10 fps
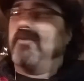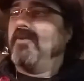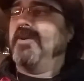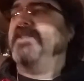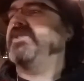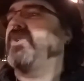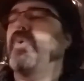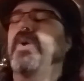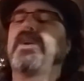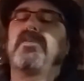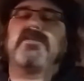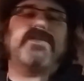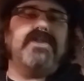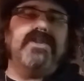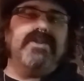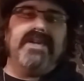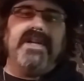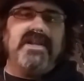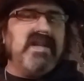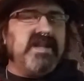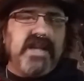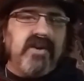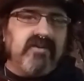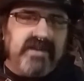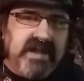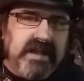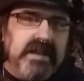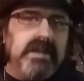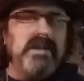Well, it's a quick surgery. They don't need it.